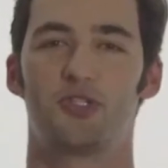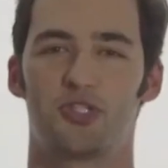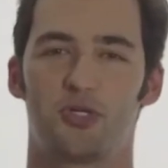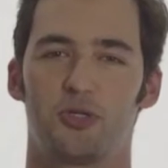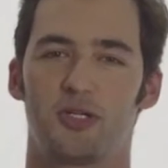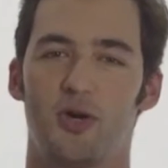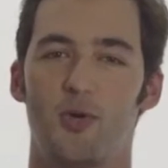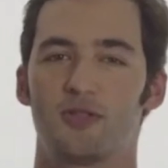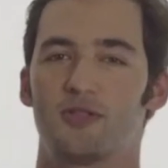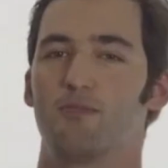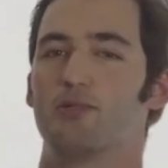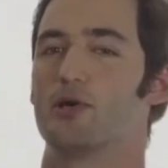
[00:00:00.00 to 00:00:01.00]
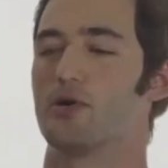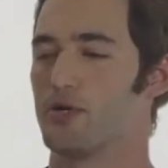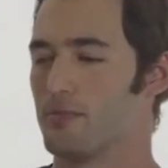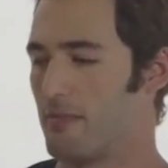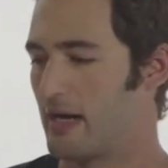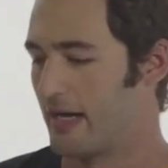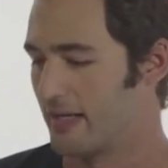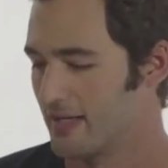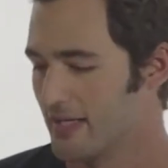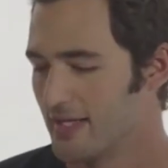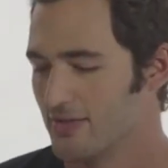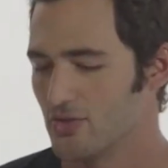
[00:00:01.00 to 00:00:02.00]
is surely going to blow your mind,
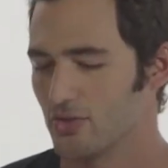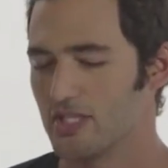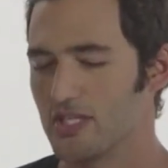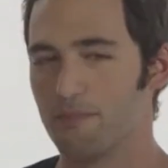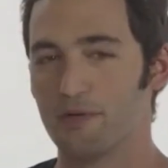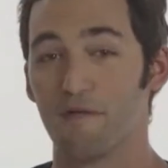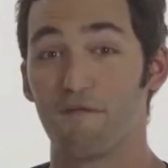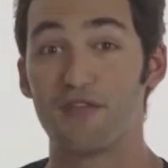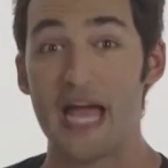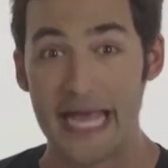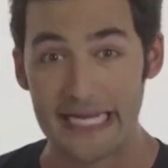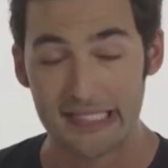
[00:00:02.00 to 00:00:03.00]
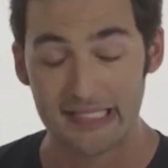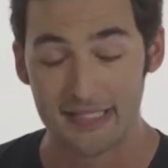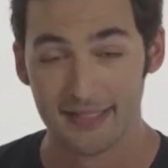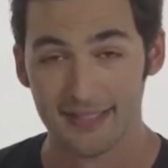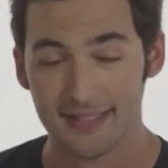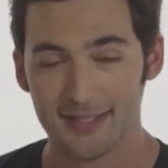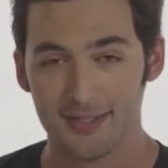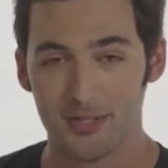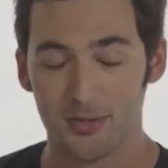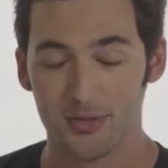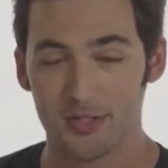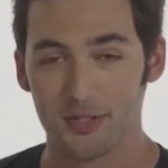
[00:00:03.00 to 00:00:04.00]
so keep your face
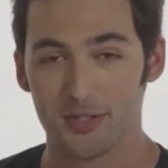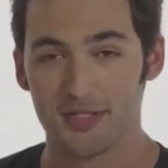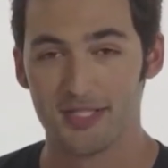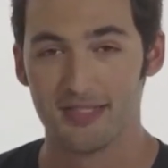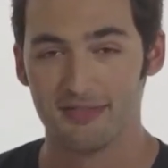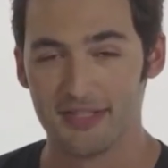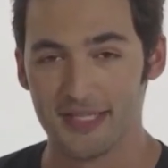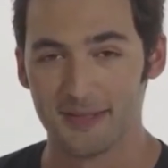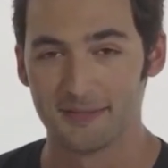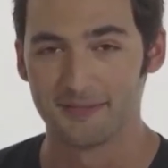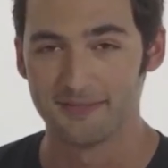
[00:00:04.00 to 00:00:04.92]
tuned to the TV.